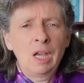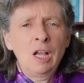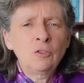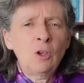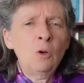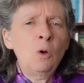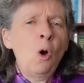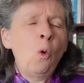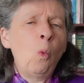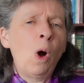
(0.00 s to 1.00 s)
So
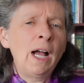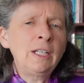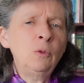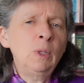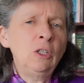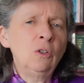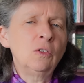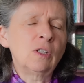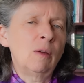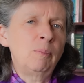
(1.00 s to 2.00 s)
why do we
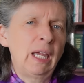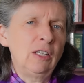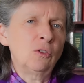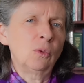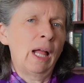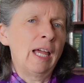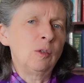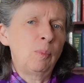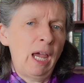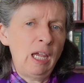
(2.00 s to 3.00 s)
use a pencil
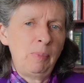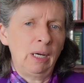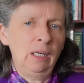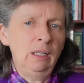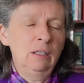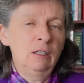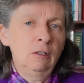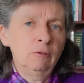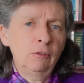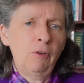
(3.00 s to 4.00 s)
and paper
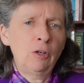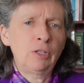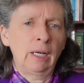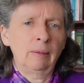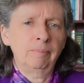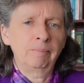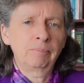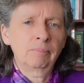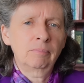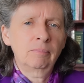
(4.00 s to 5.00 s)
for voting?
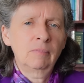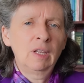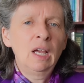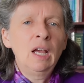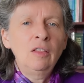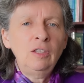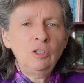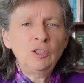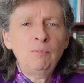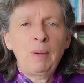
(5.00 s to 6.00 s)
The
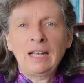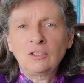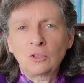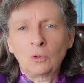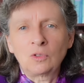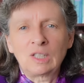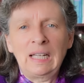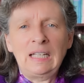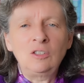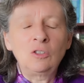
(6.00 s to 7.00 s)
use of pencils
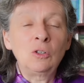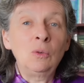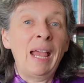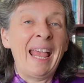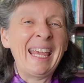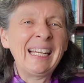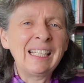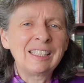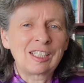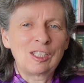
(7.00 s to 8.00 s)
leads to
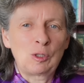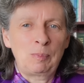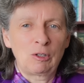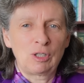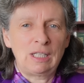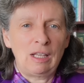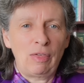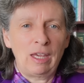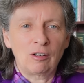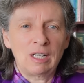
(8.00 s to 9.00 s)
endless conspiracy
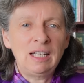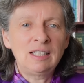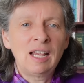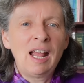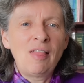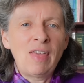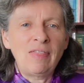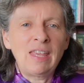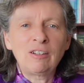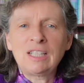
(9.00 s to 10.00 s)
theories that
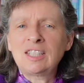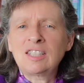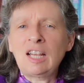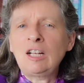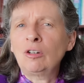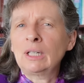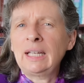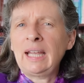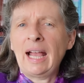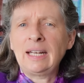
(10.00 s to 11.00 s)
there is
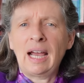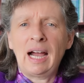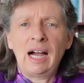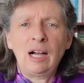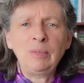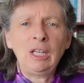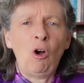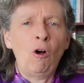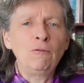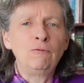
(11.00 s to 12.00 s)
secretly an army
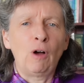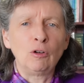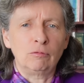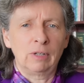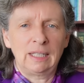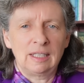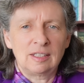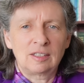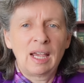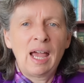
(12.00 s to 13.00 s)
of vote
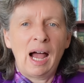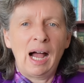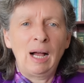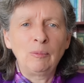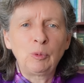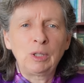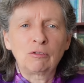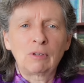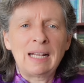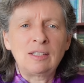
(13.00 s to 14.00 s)
riggers armed with
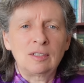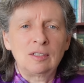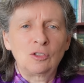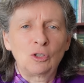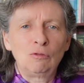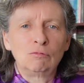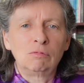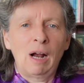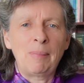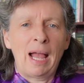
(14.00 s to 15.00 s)
erasers who
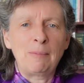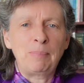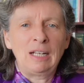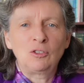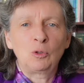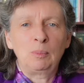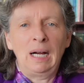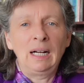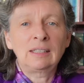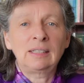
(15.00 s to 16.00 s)
rub out pencil
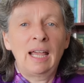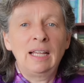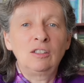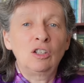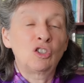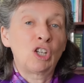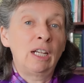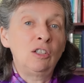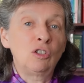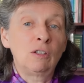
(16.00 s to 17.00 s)
marks and
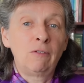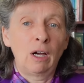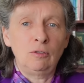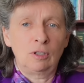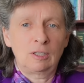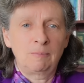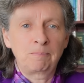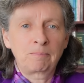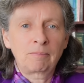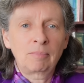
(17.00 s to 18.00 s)
change the votes.
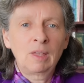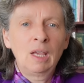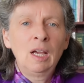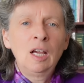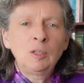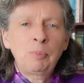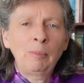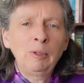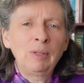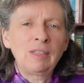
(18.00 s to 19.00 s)
The
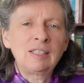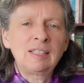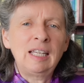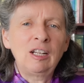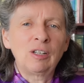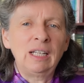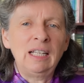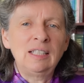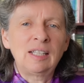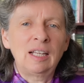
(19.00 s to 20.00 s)
problem with this theory
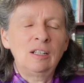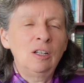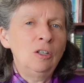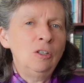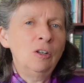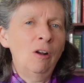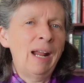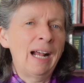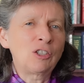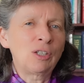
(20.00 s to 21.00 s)
is that you don't
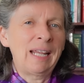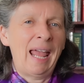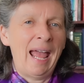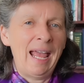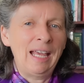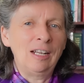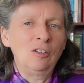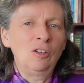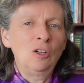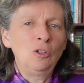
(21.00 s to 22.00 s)
actually hand
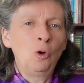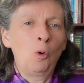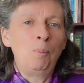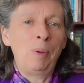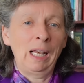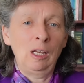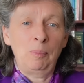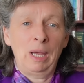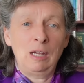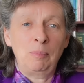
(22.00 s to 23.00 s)
your ballot
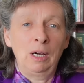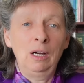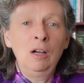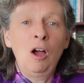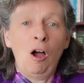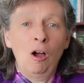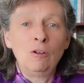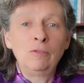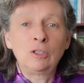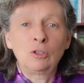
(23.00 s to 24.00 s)
paper
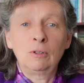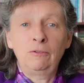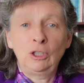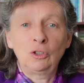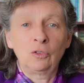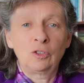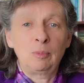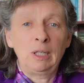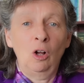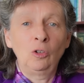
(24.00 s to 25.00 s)
over to officials to
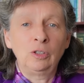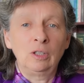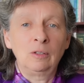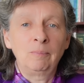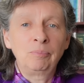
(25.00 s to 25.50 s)
be altered.